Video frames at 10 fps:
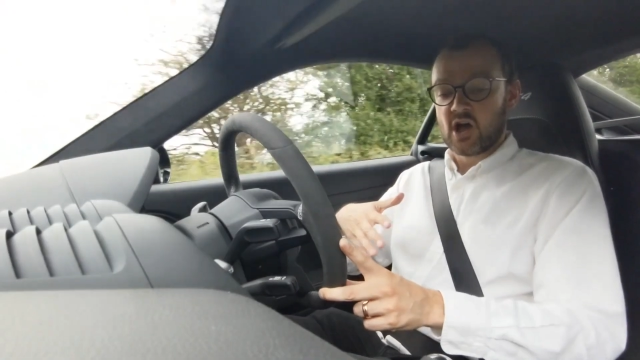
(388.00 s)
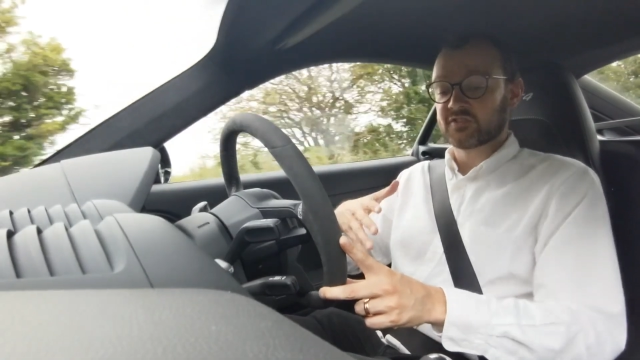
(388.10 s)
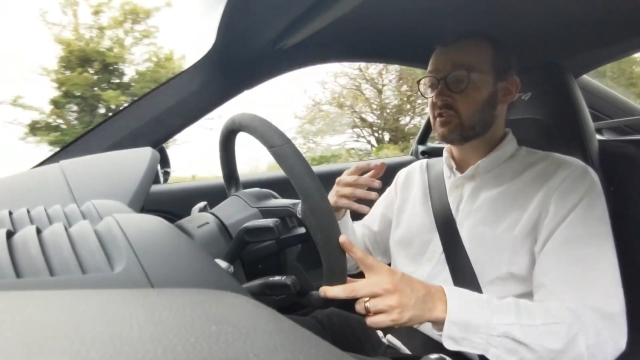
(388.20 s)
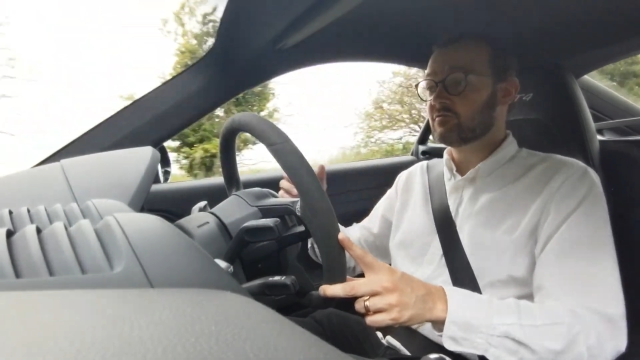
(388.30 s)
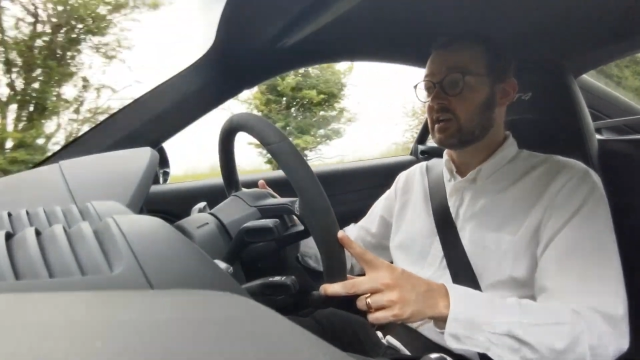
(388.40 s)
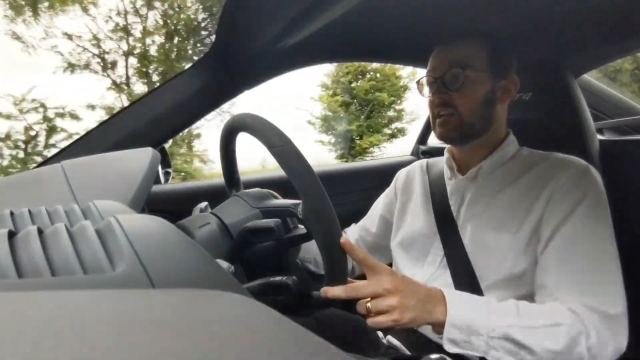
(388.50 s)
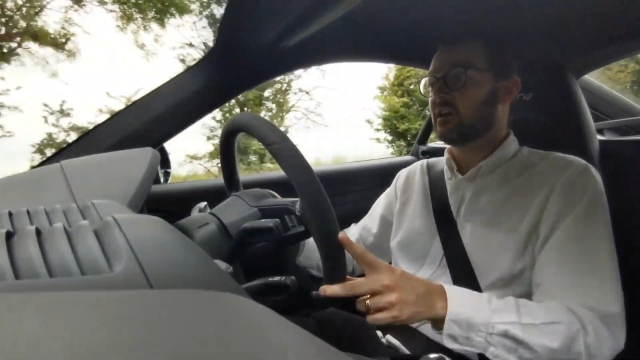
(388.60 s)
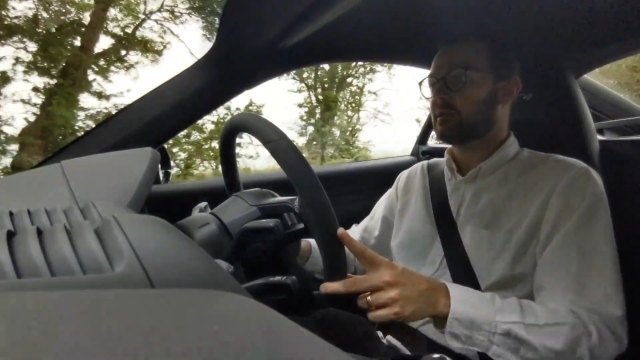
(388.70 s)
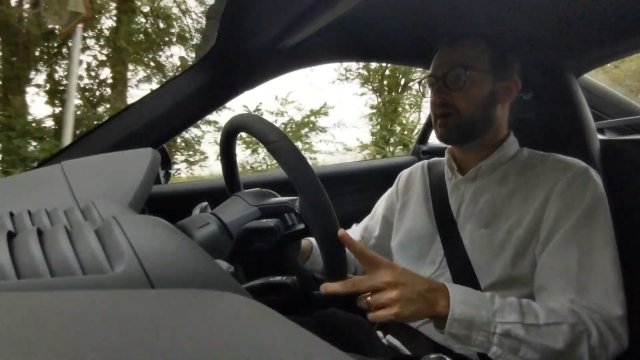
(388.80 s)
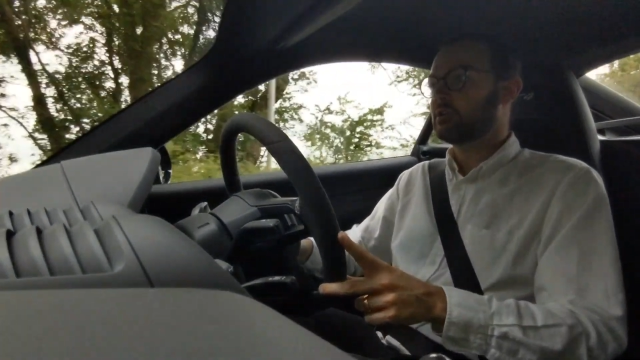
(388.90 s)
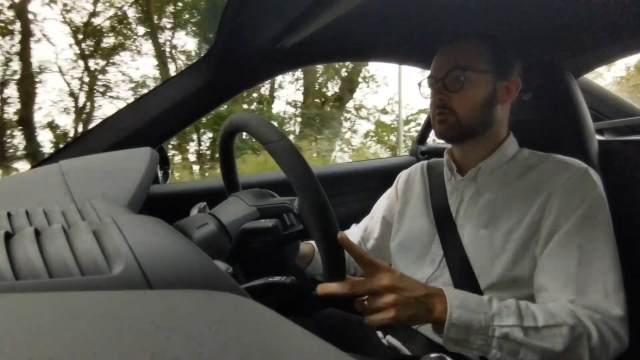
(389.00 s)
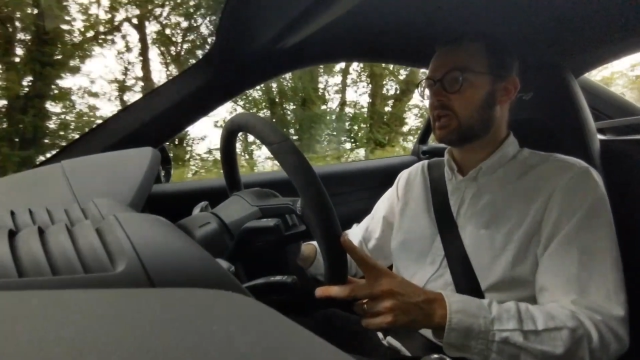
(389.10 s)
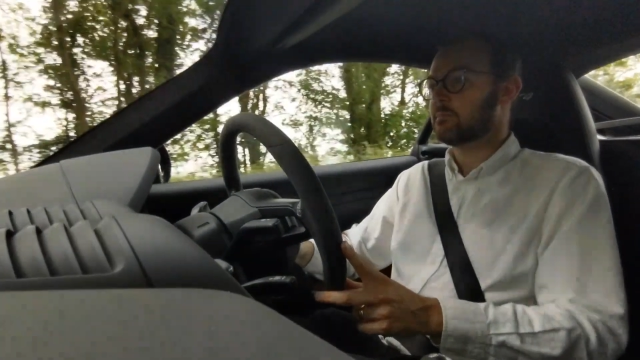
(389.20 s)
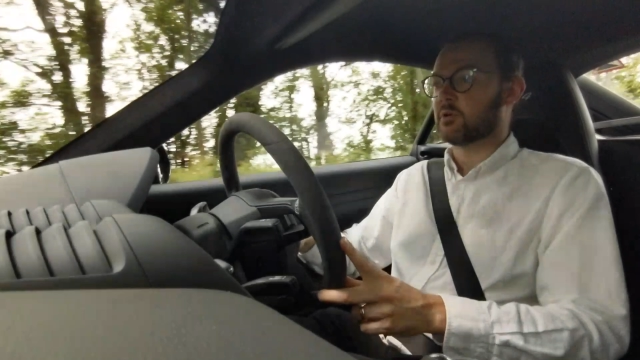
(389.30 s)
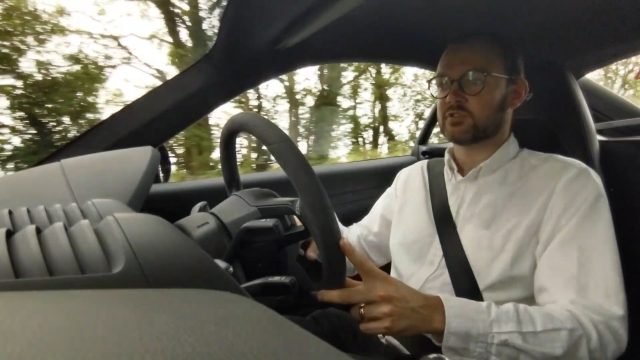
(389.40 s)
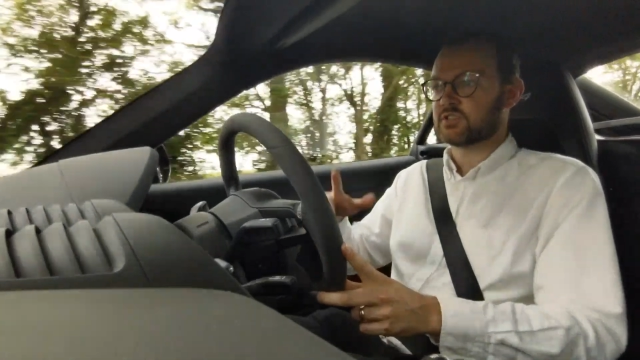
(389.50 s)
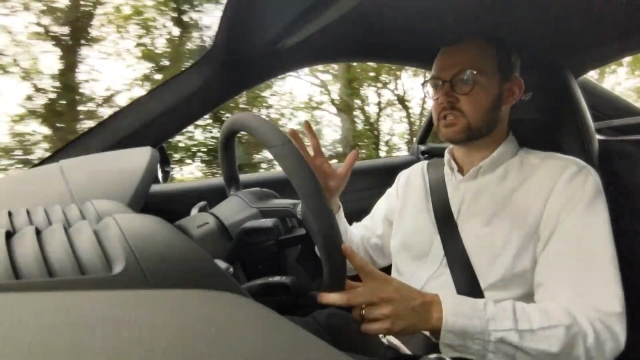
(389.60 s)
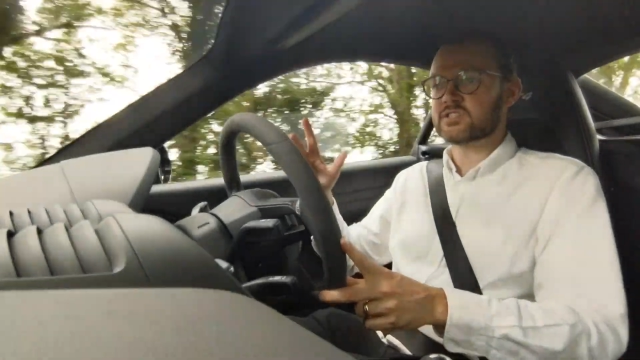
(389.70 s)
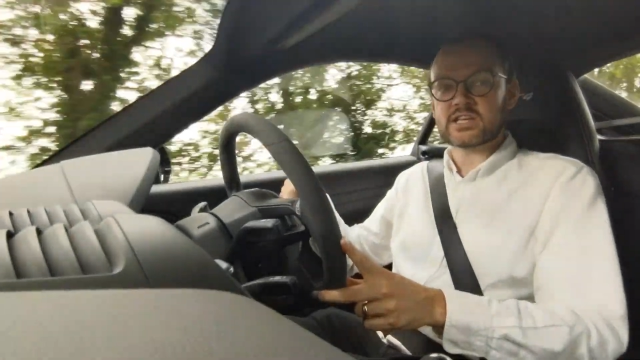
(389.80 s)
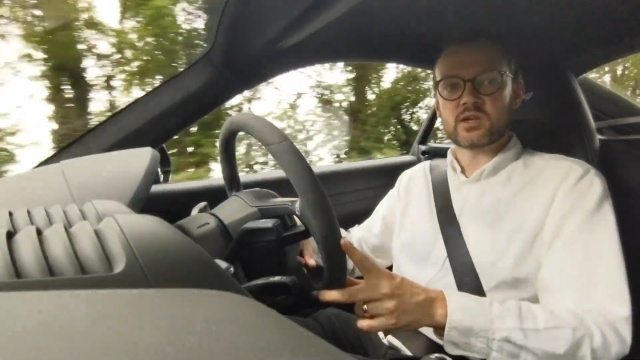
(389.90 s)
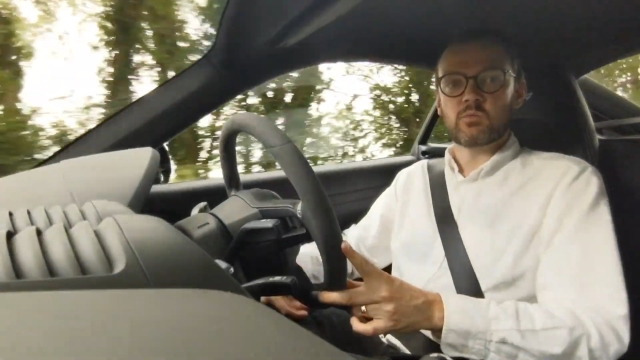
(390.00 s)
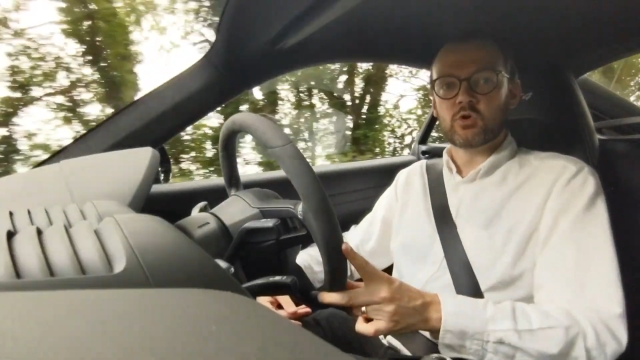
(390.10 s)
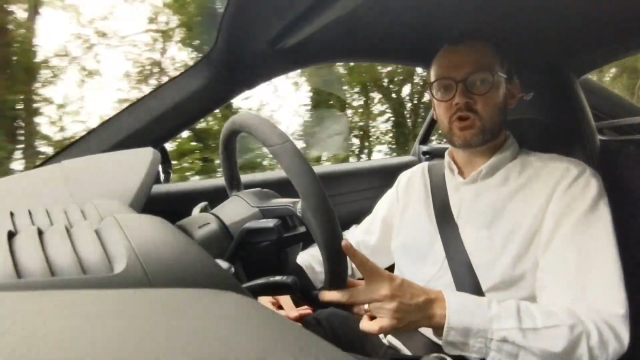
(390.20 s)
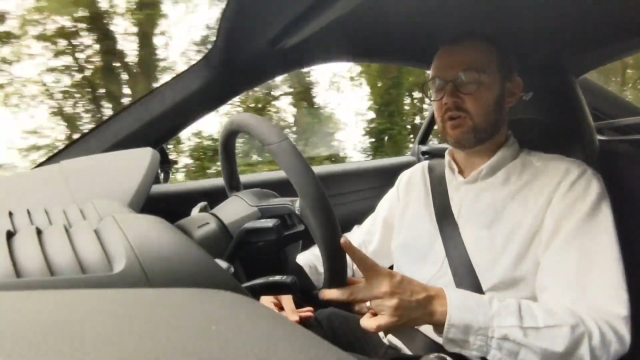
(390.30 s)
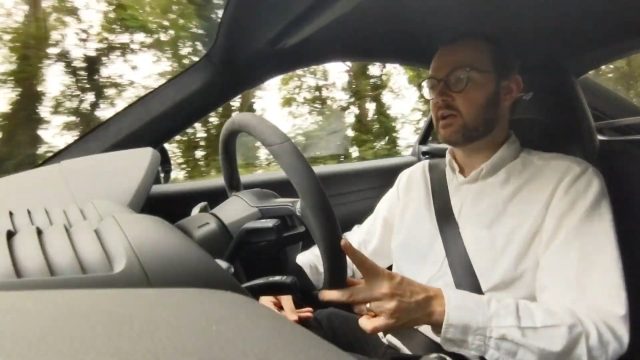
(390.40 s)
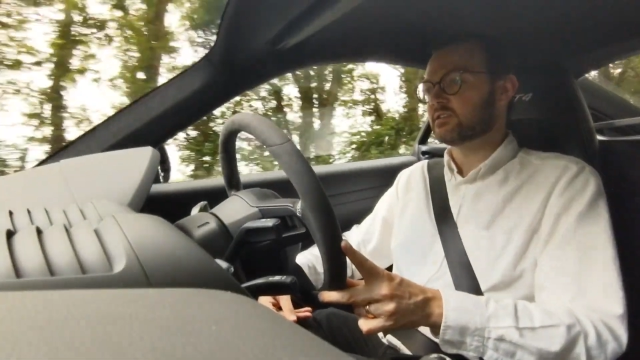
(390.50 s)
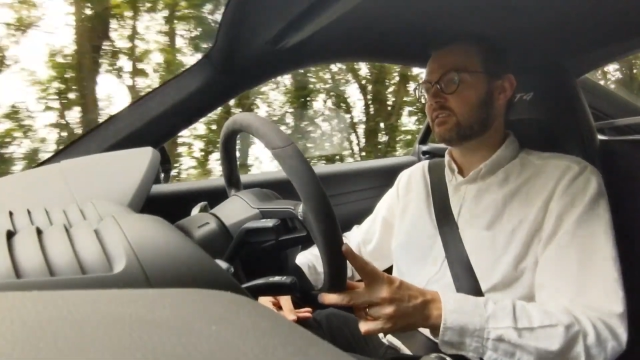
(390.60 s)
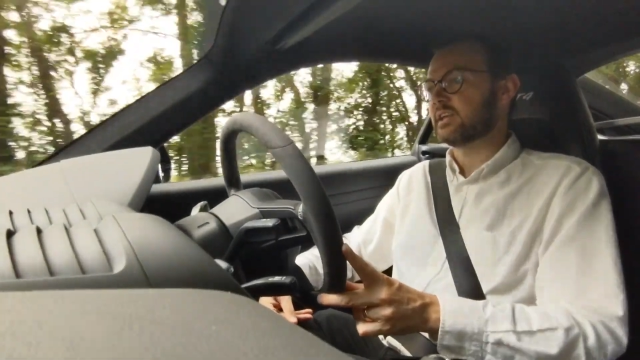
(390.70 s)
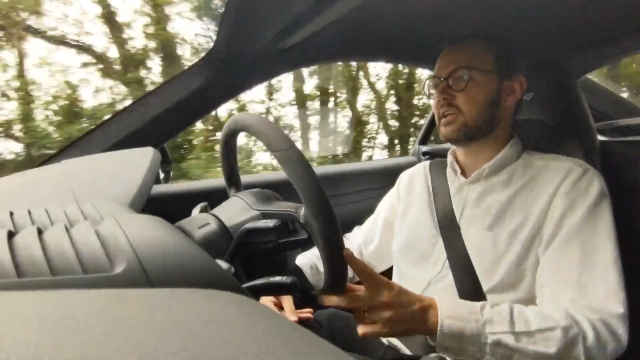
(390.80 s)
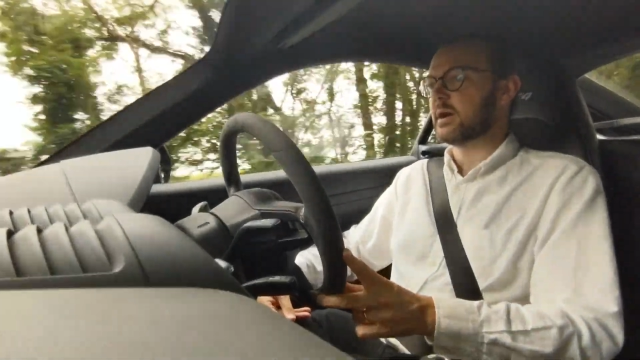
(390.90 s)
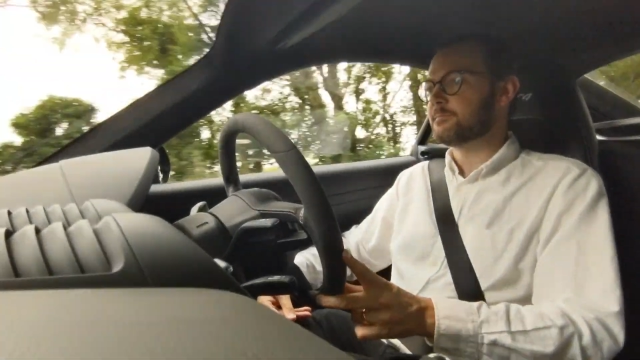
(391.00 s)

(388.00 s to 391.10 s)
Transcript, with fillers: I do really like the manual gearbox. As I said in the walk around, I think